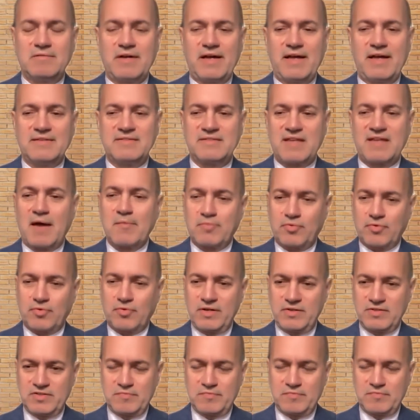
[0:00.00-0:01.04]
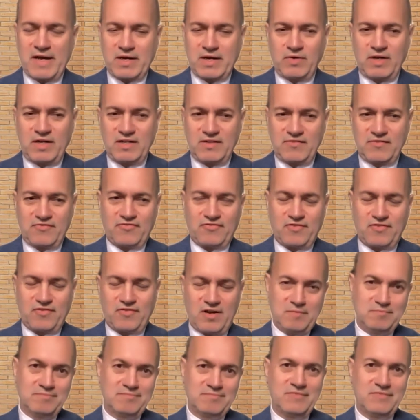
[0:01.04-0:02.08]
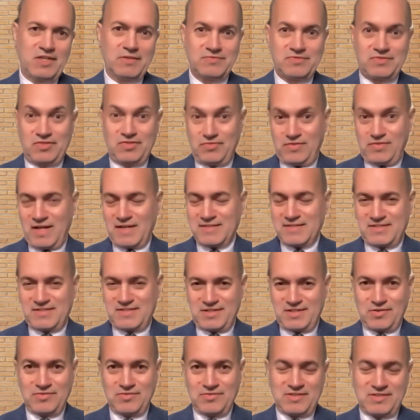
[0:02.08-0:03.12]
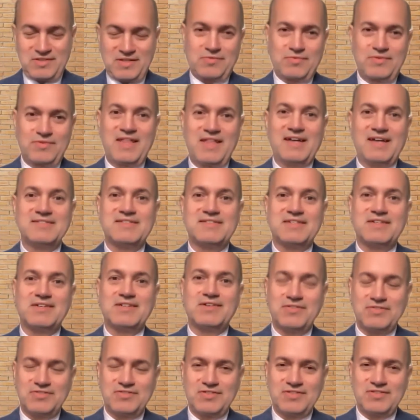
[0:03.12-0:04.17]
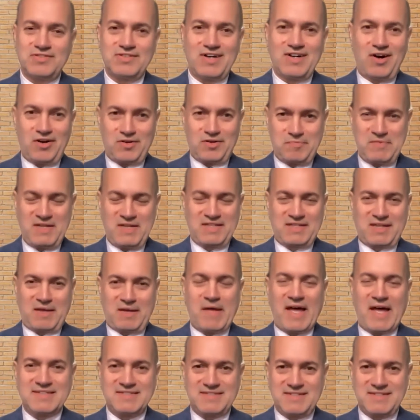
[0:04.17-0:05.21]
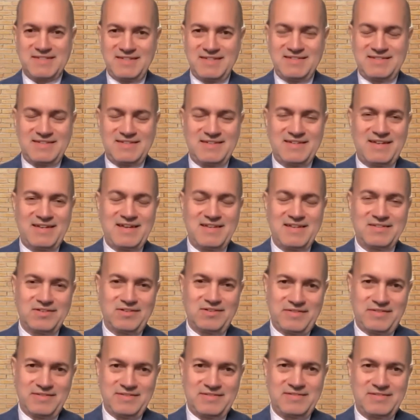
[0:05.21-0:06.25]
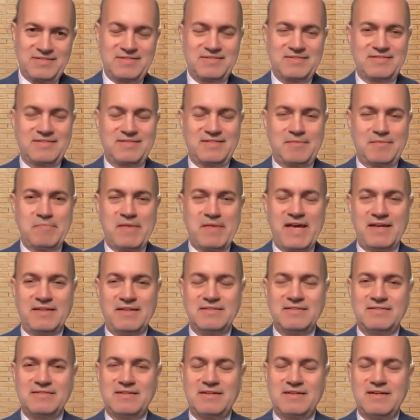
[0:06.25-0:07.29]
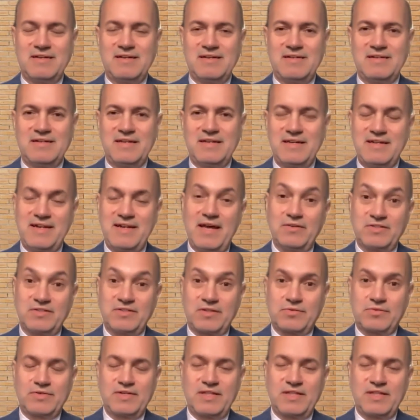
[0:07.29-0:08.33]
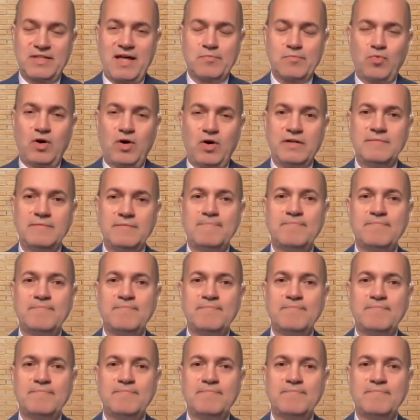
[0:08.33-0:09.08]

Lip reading: As operators migrated from, you know, 2.0 to 3.0 to augment capacity to handle this demand, and now to 3.1.